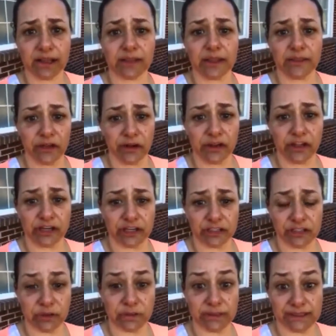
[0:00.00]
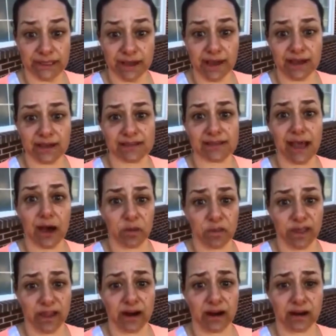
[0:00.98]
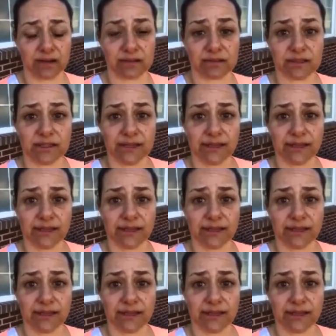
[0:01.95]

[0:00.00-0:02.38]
and then they're going to do it to us out there.